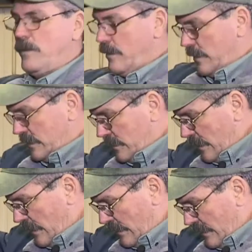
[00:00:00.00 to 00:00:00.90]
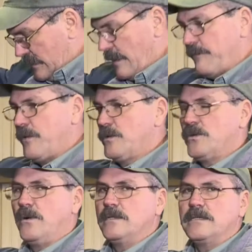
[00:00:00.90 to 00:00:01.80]
whether it's uh, discomfort or
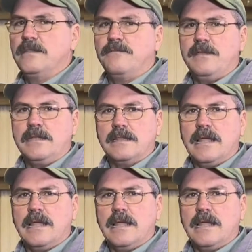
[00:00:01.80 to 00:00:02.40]
soreness in the feet and